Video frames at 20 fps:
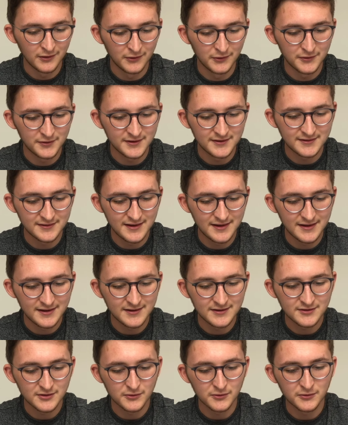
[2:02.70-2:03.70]
Lord is near
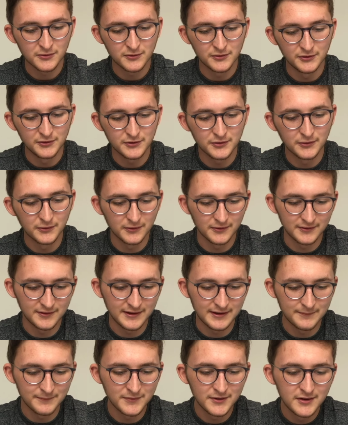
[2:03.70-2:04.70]
to all who call on
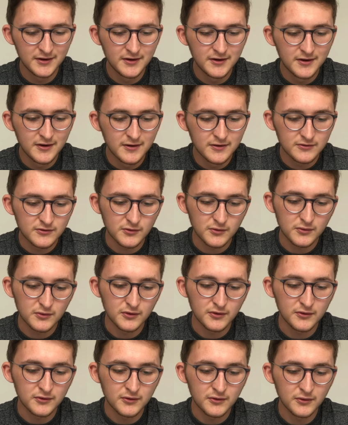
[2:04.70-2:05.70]
him, to all
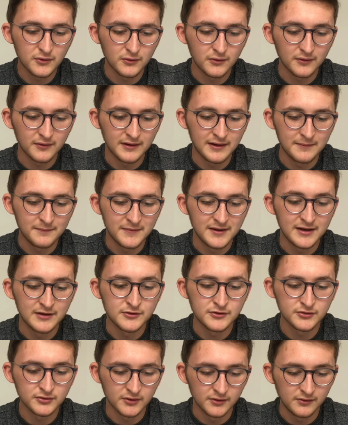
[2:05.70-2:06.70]
who call on him in
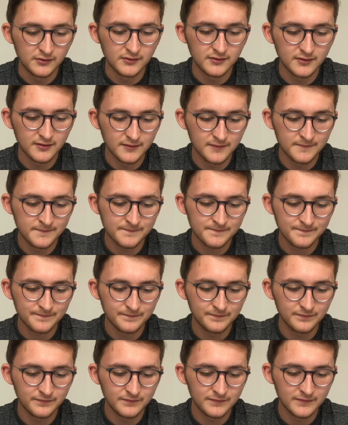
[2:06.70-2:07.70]
truth.
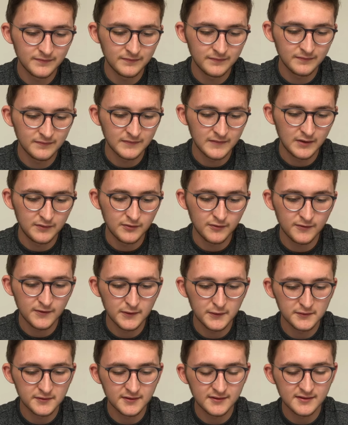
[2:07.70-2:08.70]
He
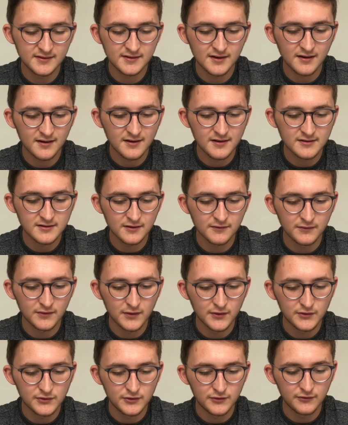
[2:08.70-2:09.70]
fulfills the desires of
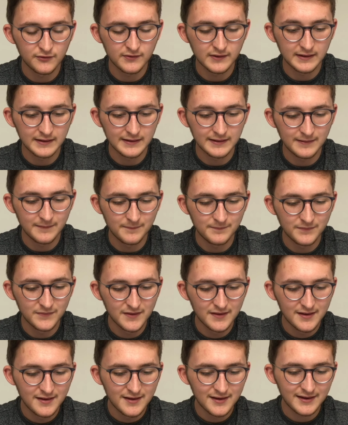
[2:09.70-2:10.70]
those who fear him.
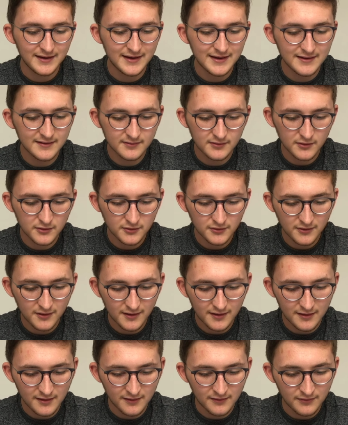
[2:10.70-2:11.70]
He hears the
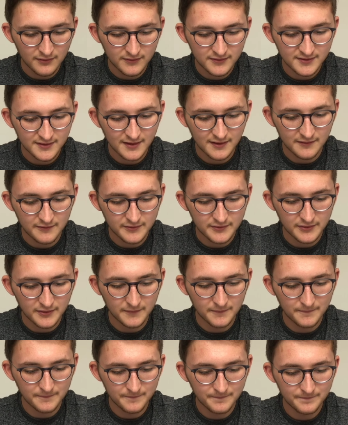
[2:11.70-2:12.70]
cry and saves them.
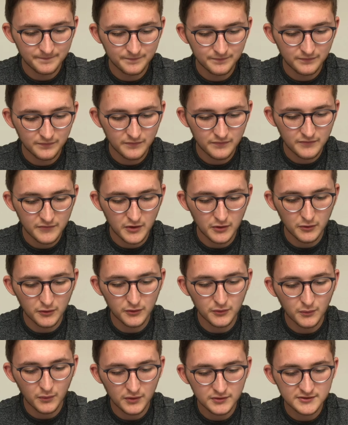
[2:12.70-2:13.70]
The Lord
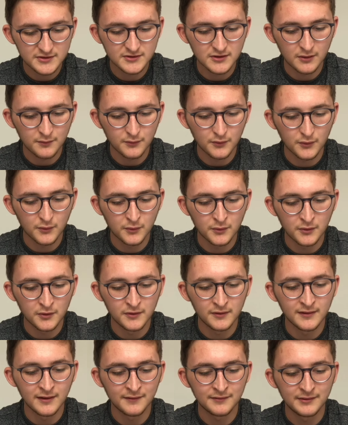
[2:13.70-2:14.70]
watches over all who
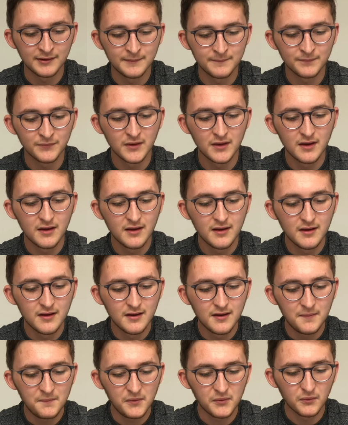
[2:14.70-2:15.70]
love him,
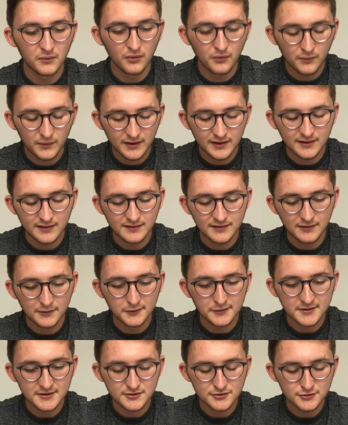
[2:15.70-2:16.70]
but all the wicked he will
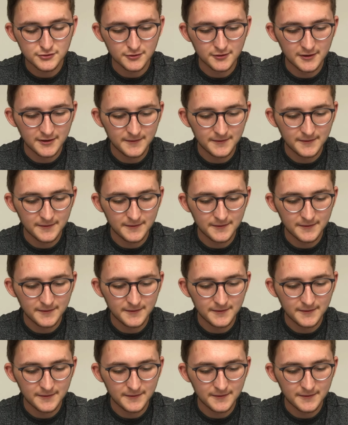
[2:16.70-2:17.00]
destroy.